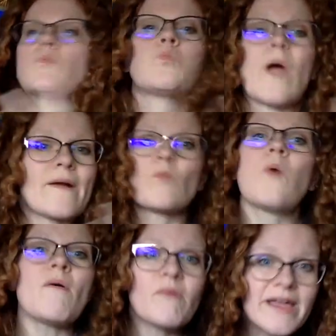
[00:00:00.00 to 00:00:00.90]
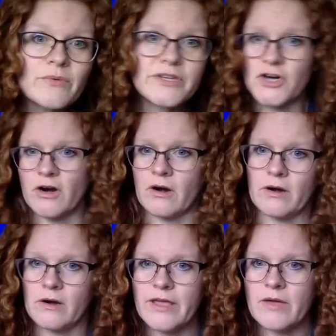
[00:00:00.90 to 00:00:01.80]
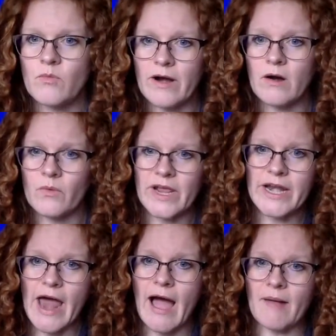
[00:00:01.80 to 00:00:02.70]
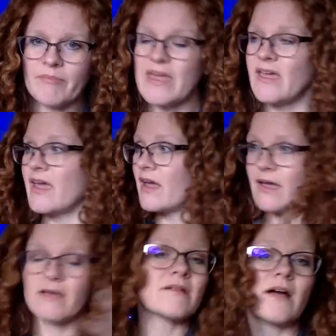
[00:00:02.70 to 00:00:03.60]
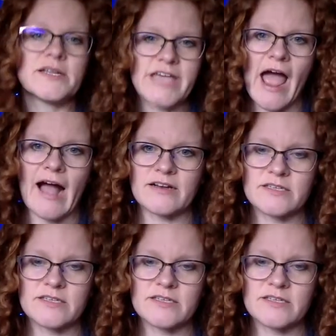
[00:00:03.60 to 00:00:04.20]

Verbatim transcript: where, what way do we turn? Like, where are we not being attacked?